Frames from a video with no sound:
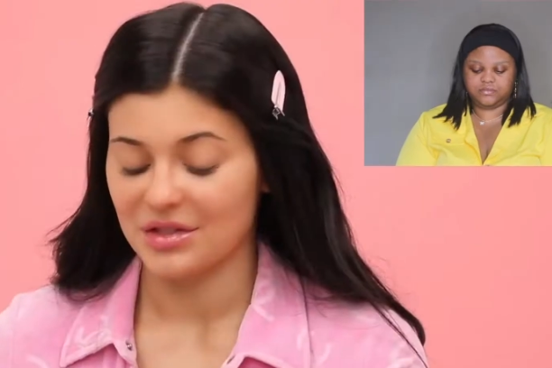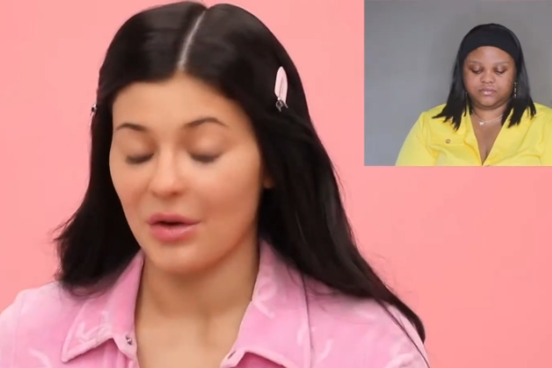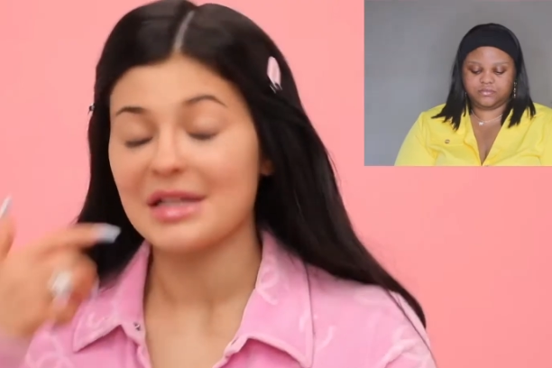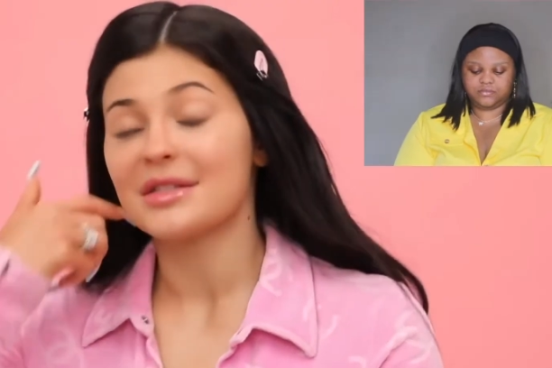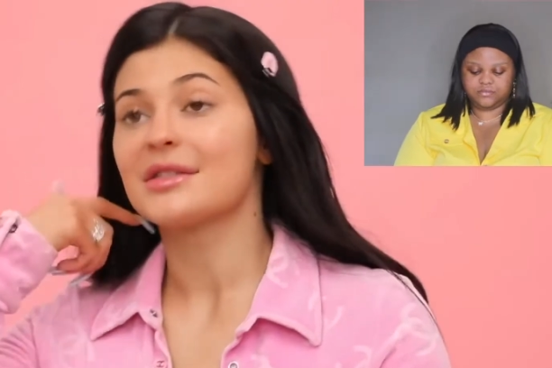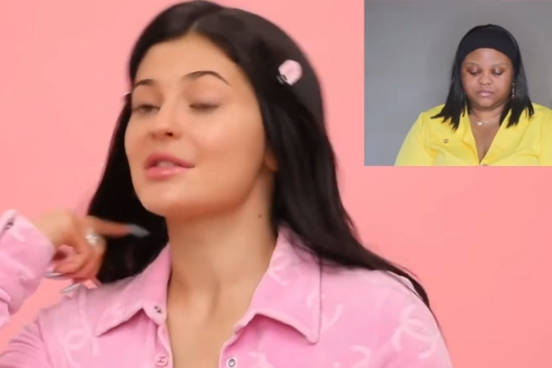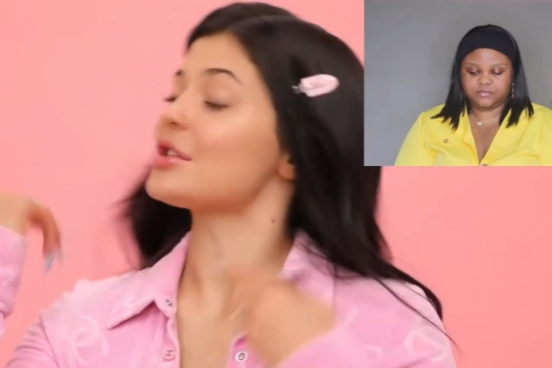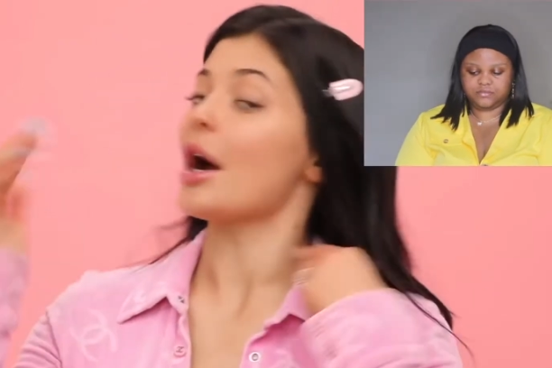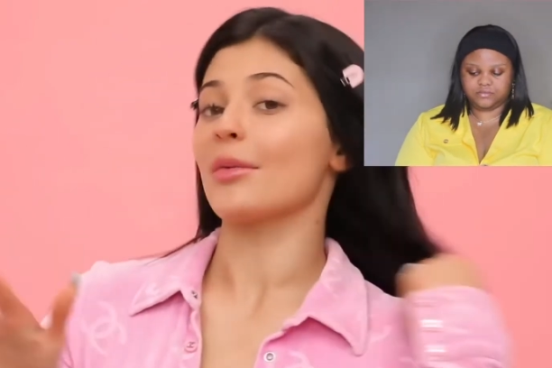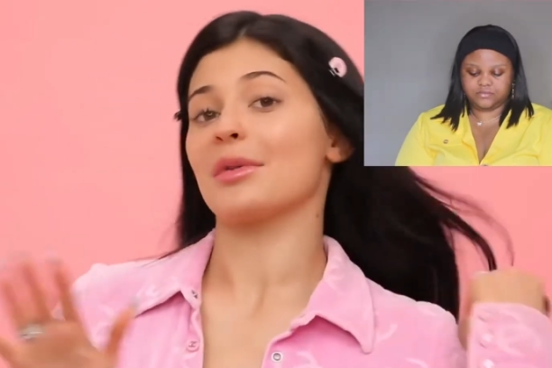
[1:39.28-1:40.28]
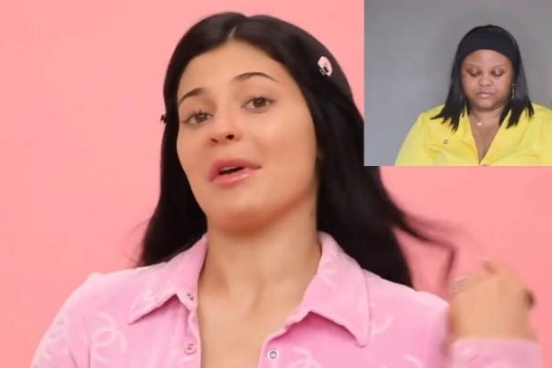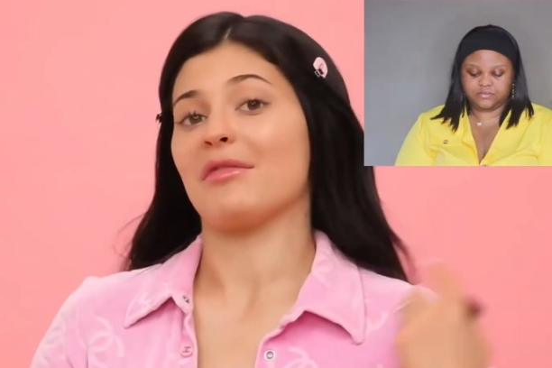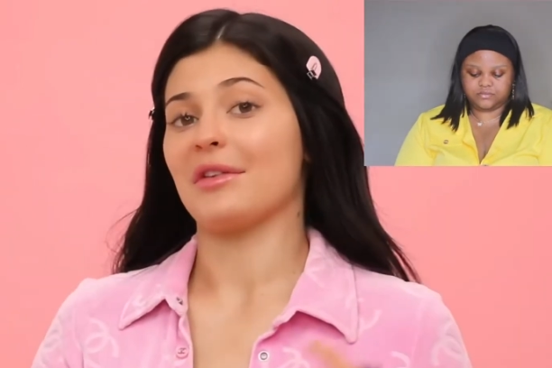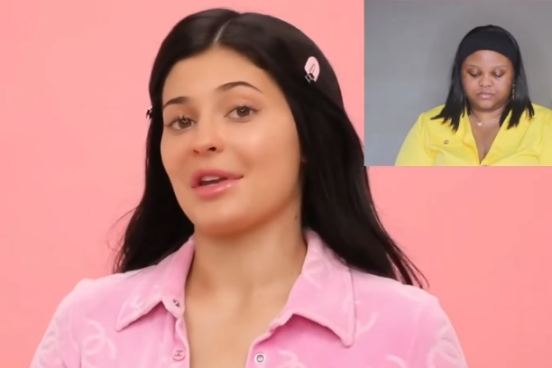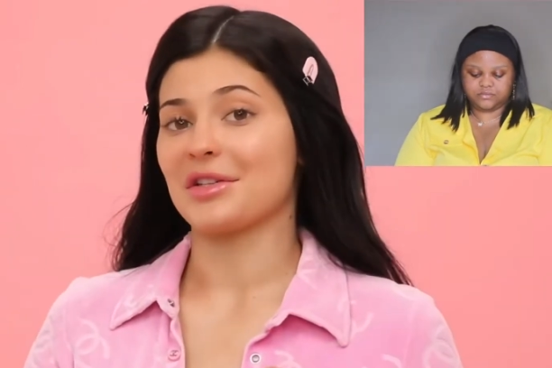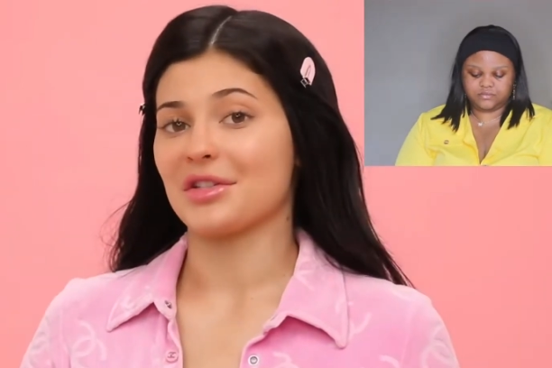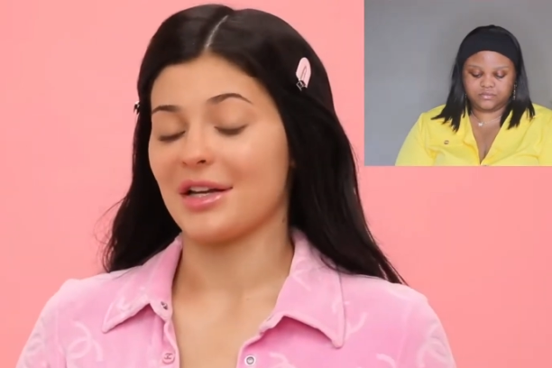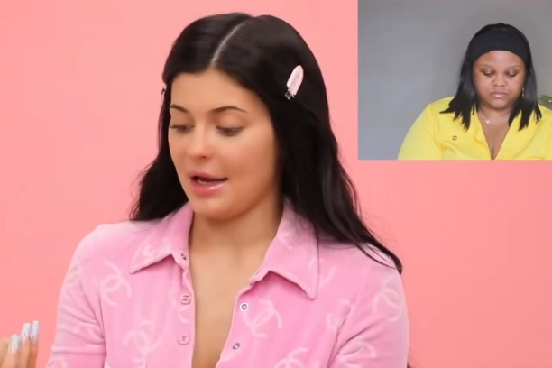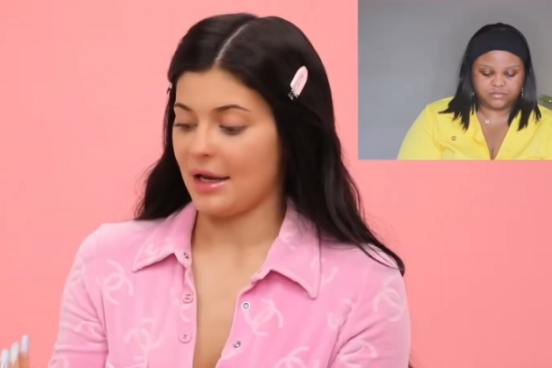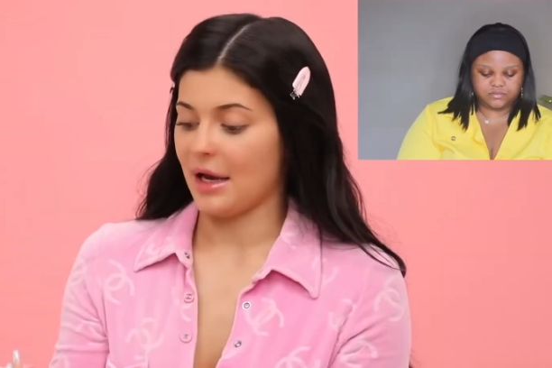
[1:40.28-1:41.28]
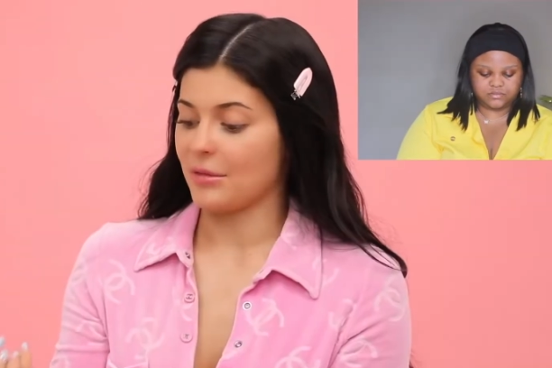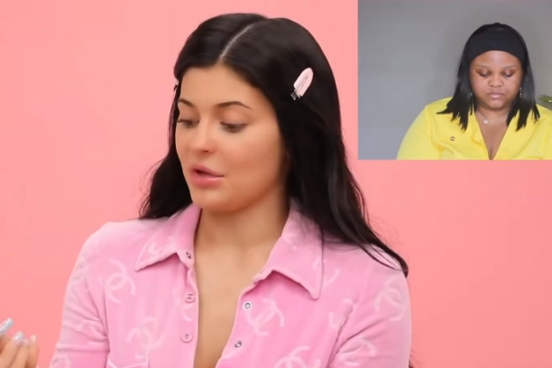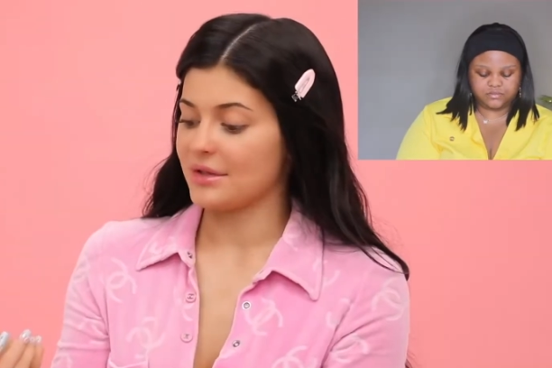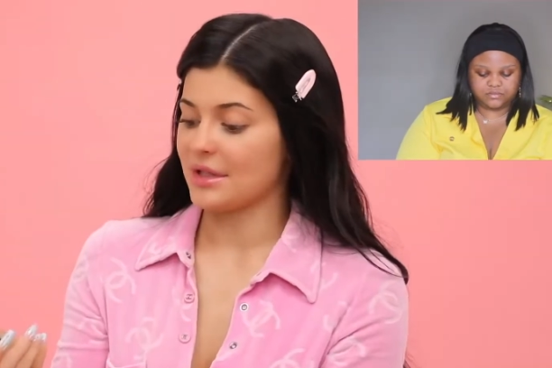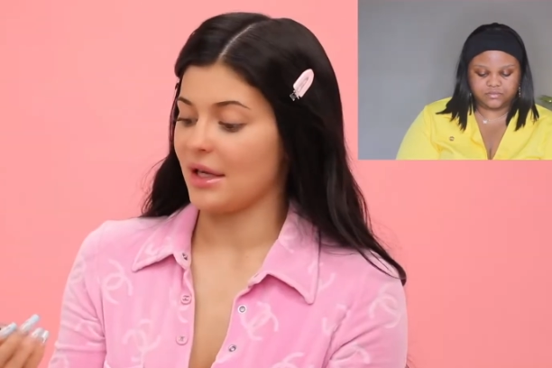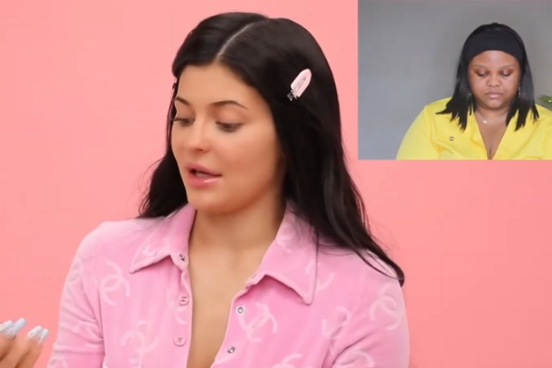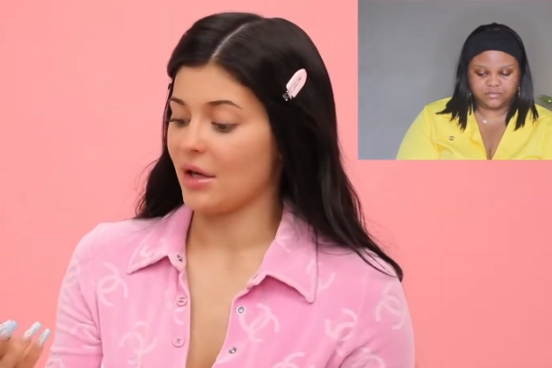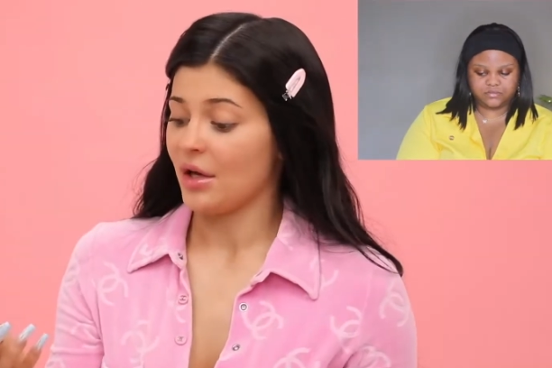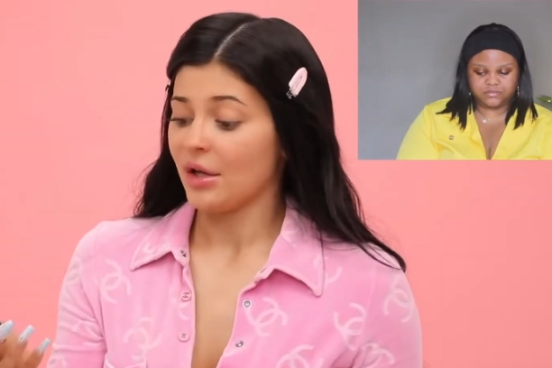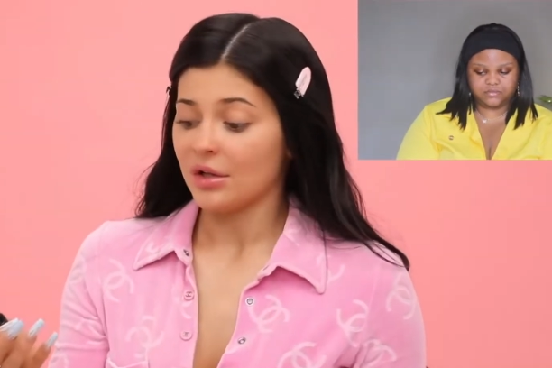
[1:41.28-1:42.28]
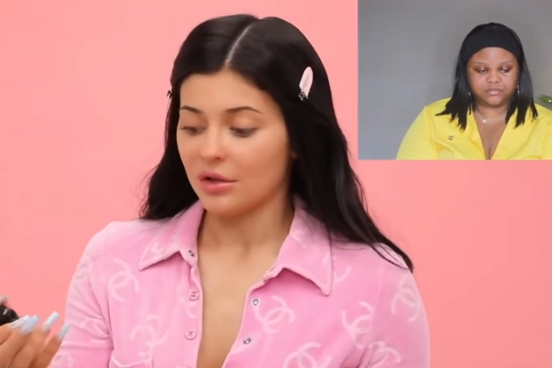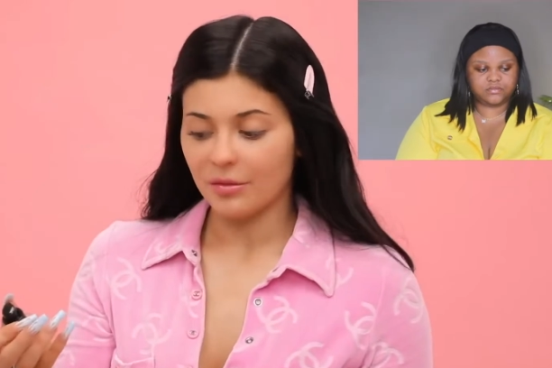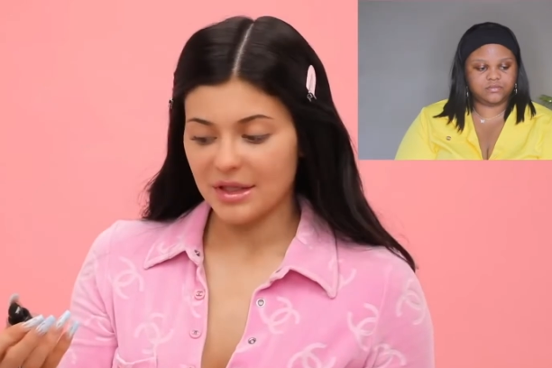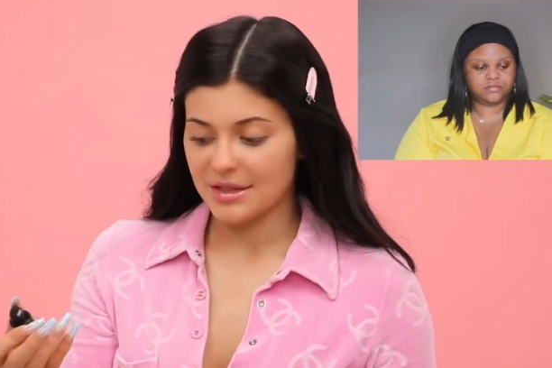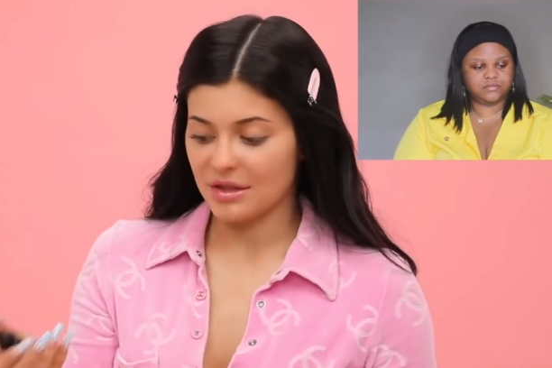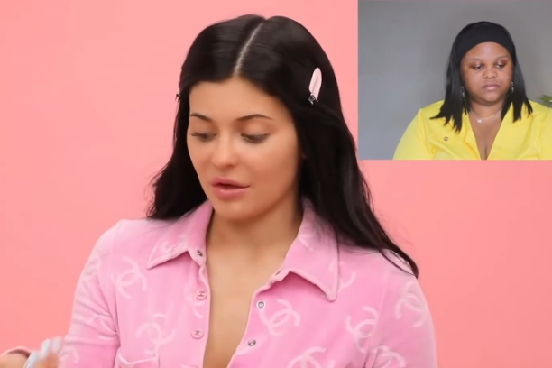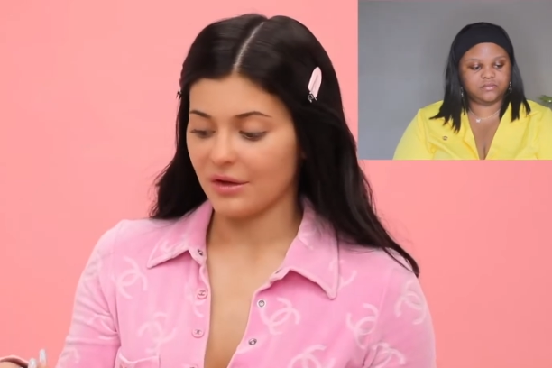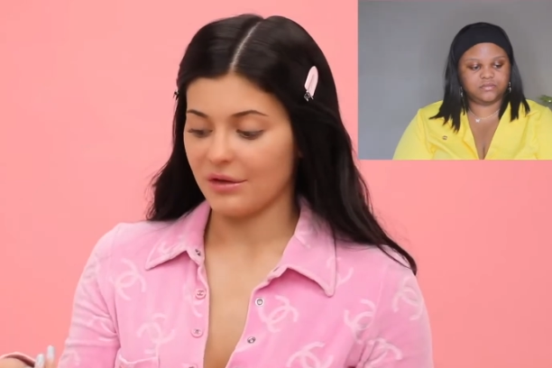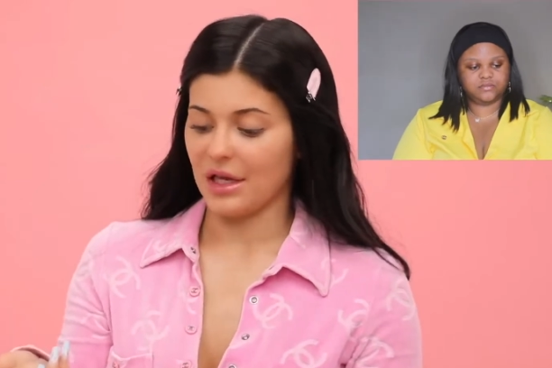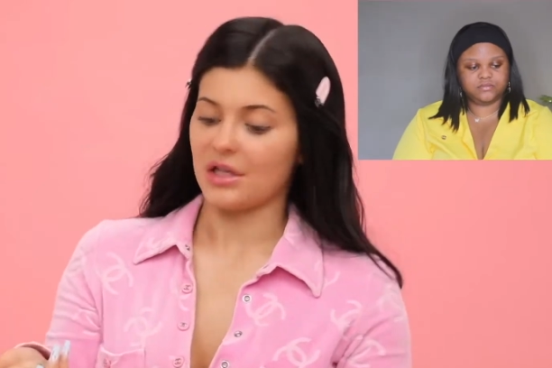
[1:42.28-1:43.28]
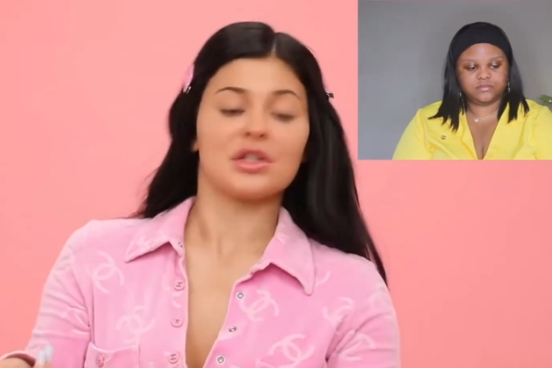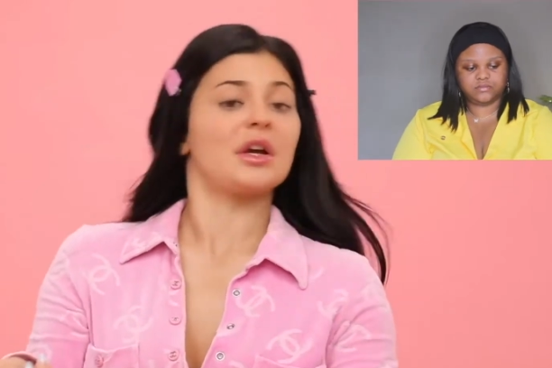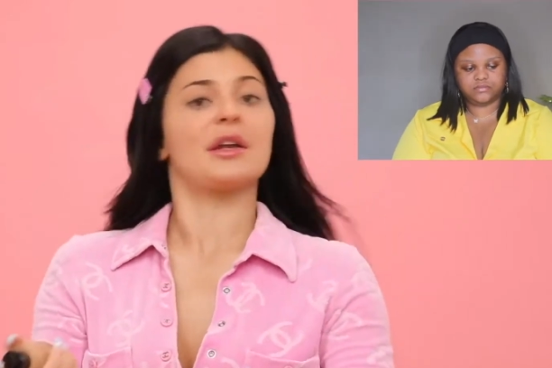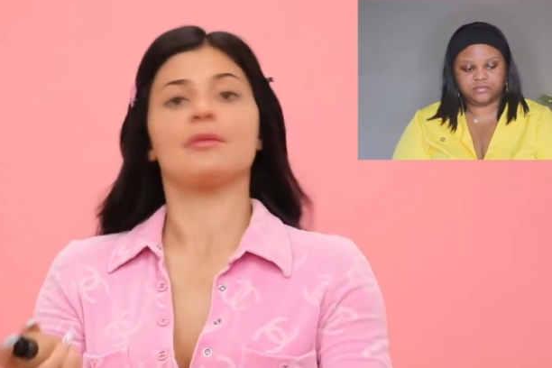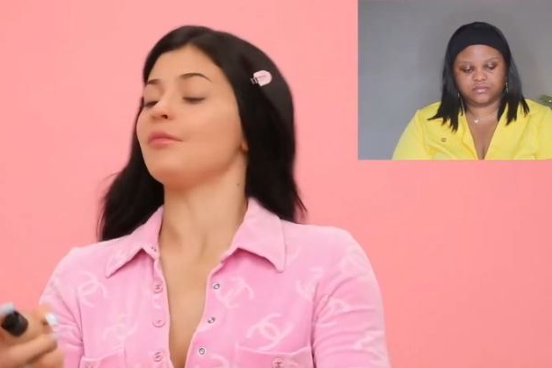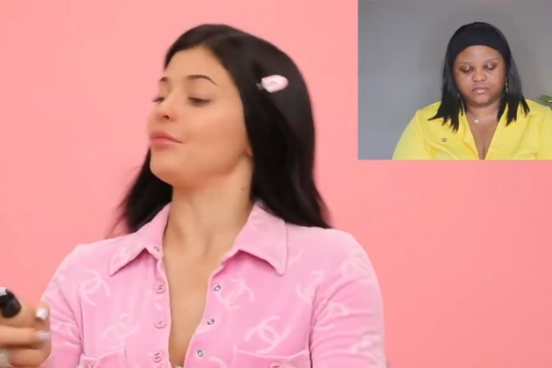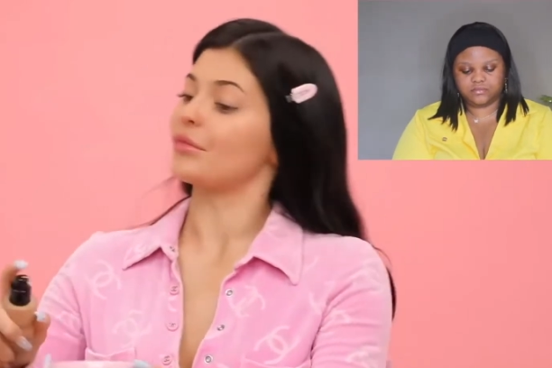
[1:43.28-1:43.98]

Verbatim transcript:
Speaker 1: so I start with my foundation and I'm using Luminous Silk Foundation